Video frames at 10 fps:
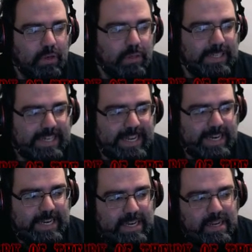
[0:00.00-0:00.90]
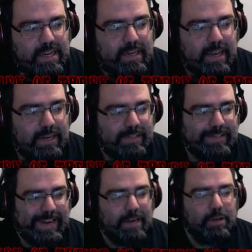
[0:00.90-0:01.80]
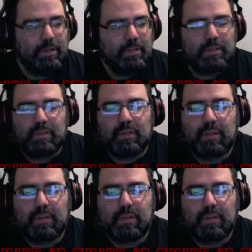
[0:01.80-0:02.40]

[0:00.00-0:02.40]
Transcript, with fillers: D&D kind of standards